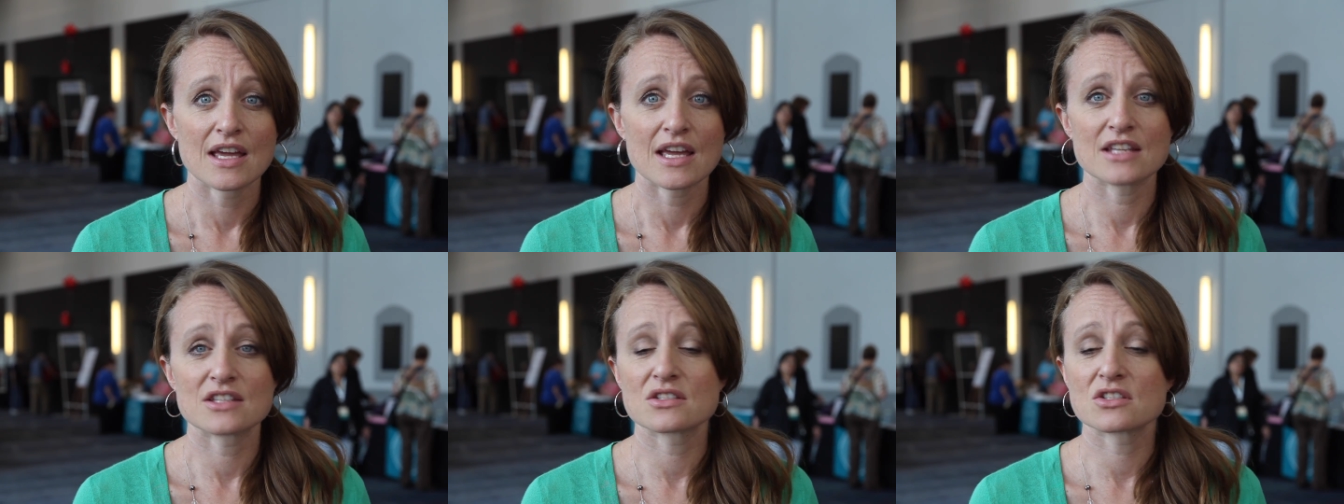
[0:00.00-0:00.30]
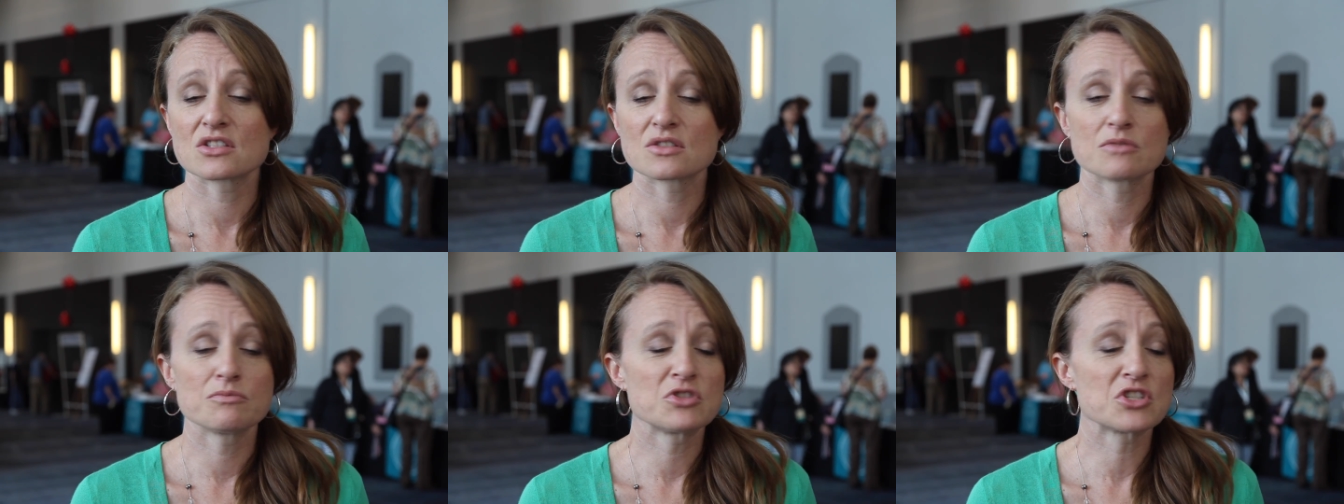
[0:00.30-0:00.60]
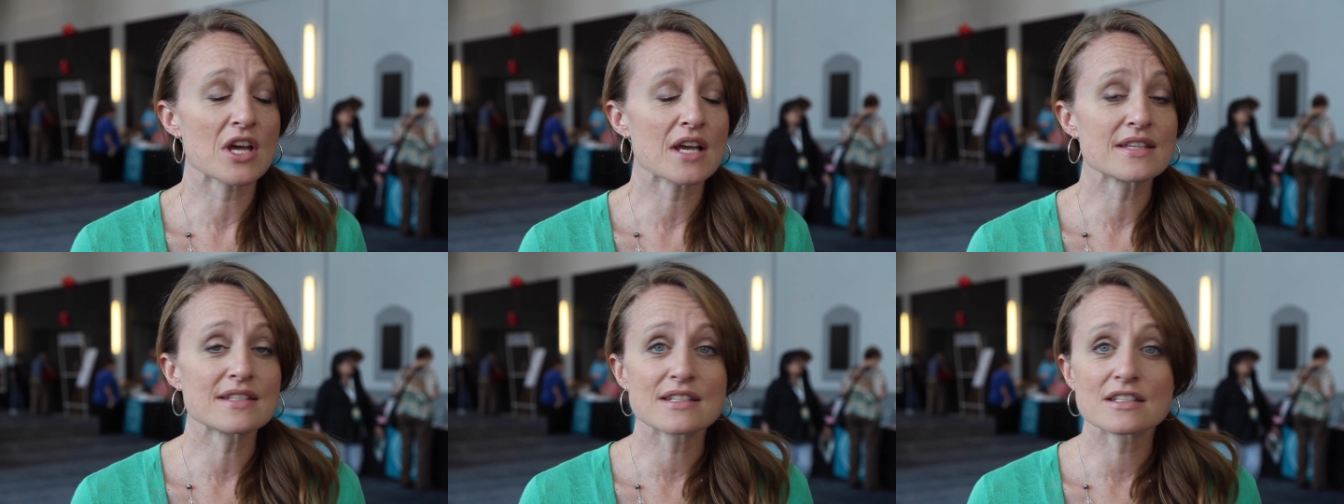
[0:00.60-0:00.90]
It's
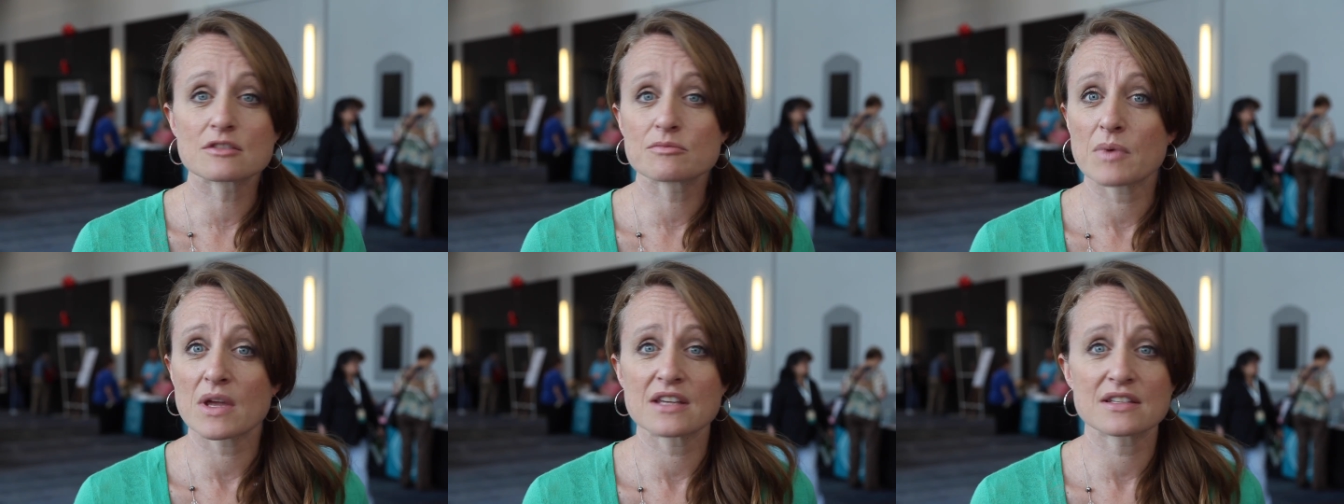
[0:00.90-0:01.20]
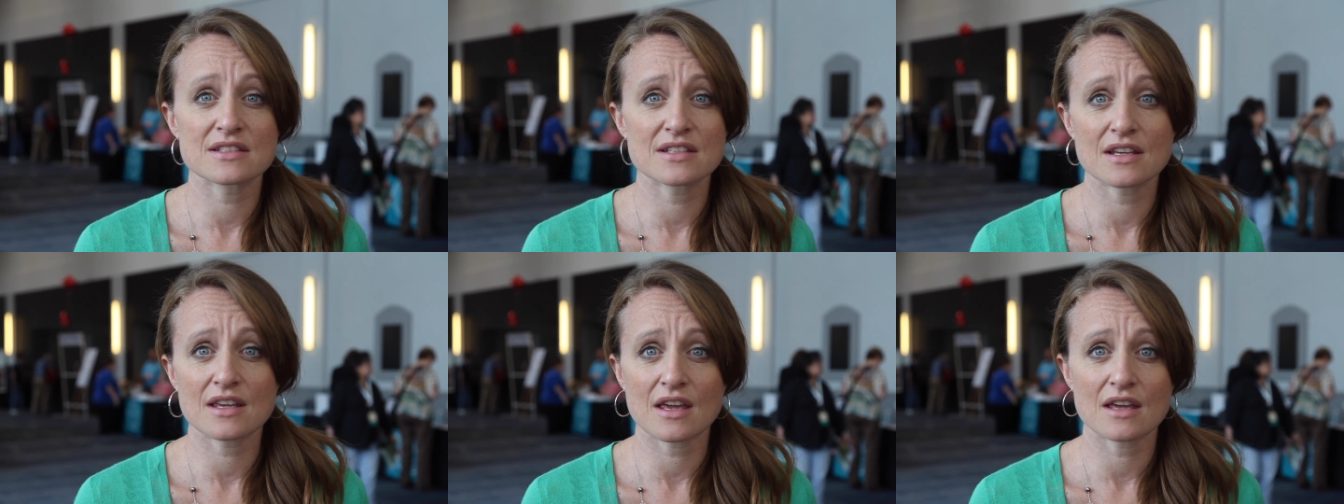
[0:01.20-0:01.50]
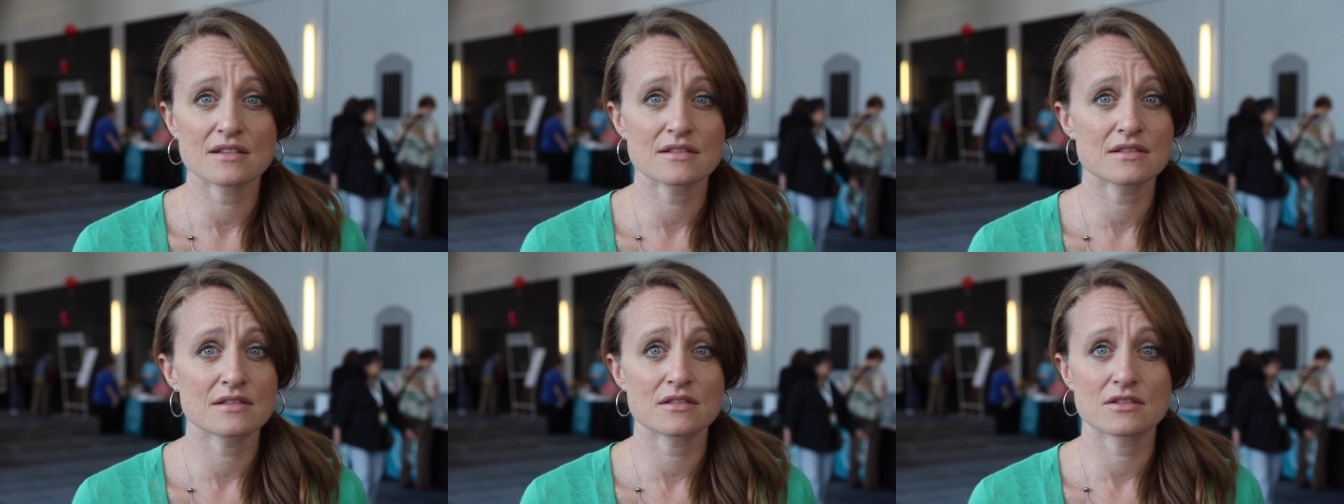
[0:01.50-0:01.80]
just as basic
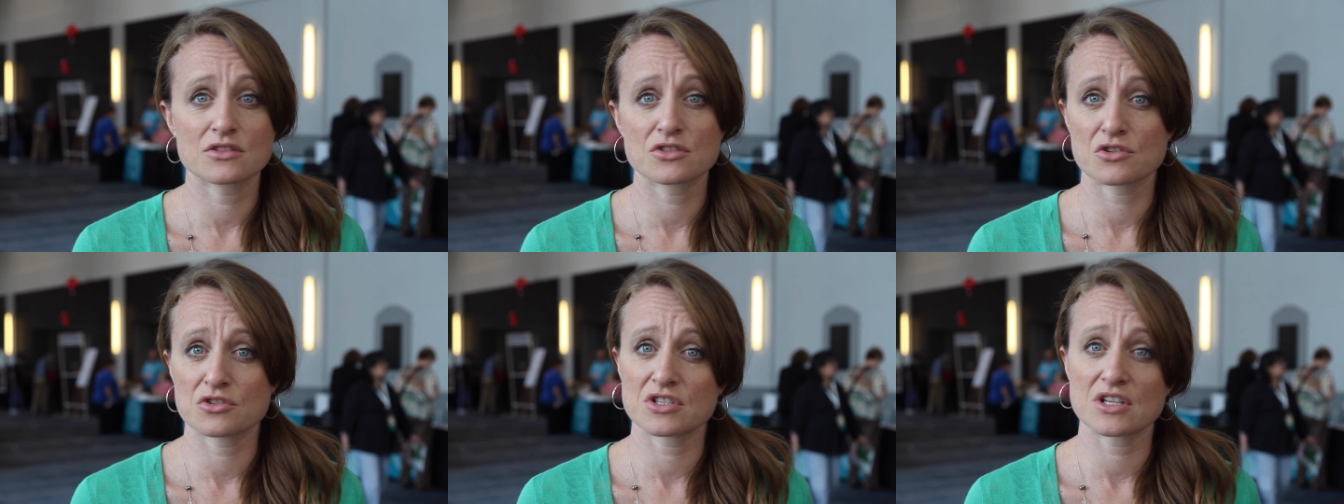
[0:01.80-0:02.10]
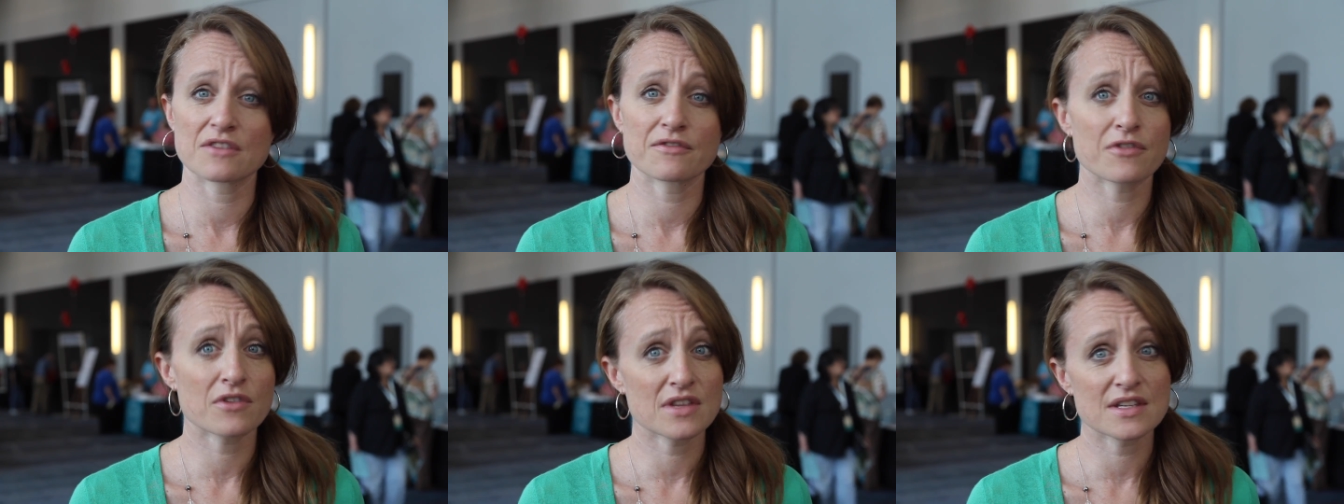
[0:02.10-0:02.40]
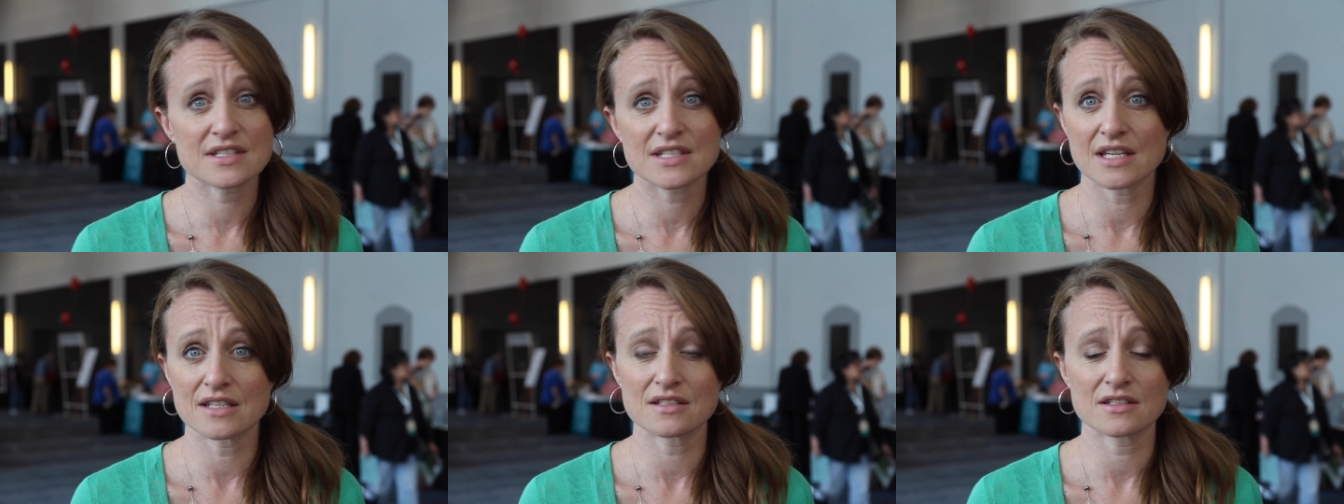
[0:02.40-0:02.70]
as searching for
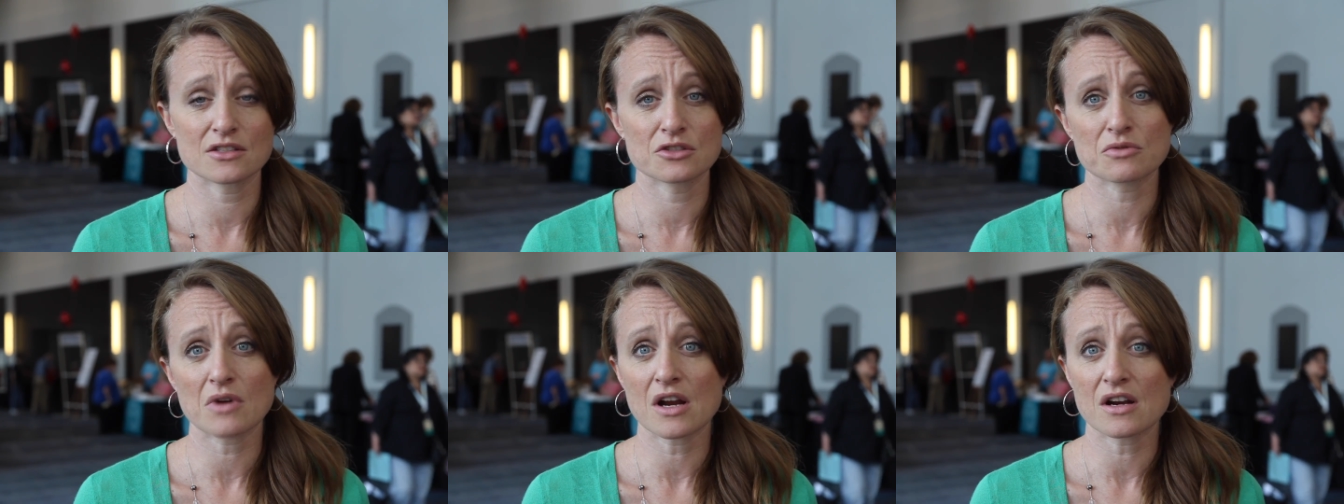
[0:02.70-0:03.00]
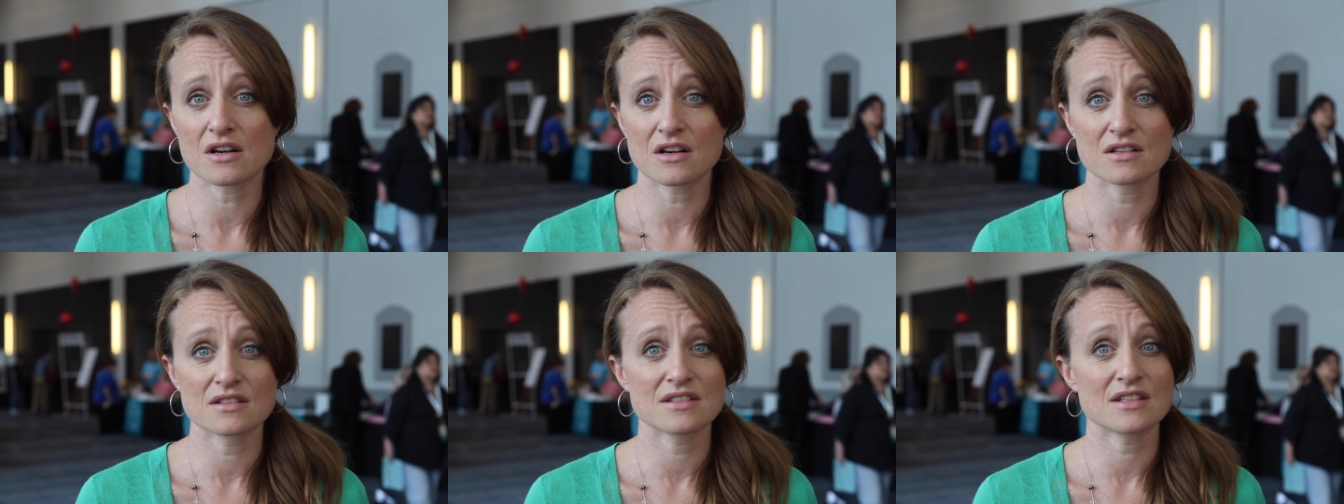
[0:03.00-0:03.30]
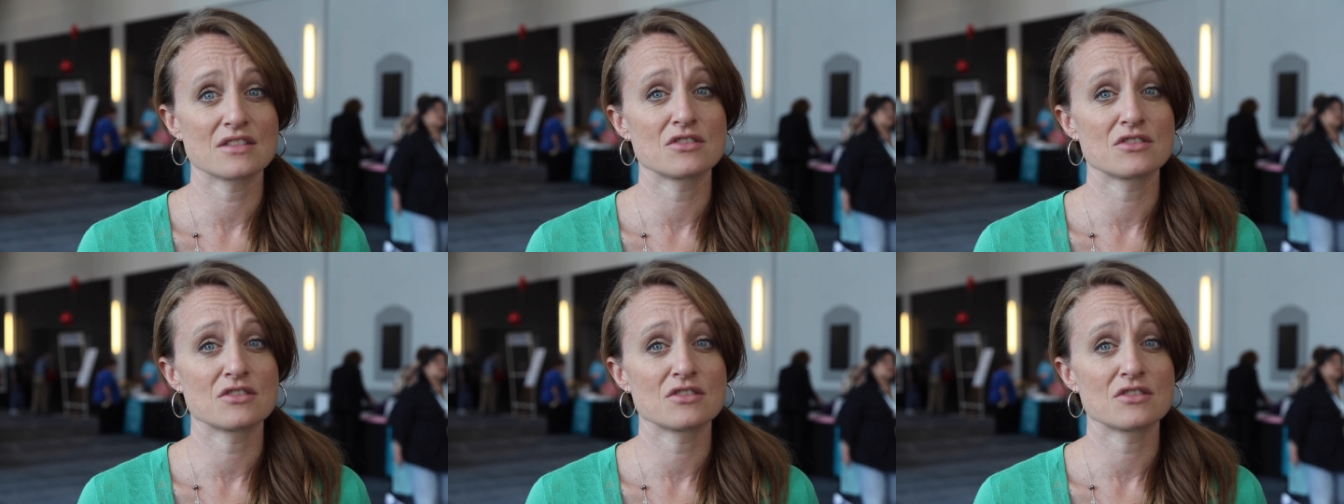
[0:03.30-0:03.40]
the census records.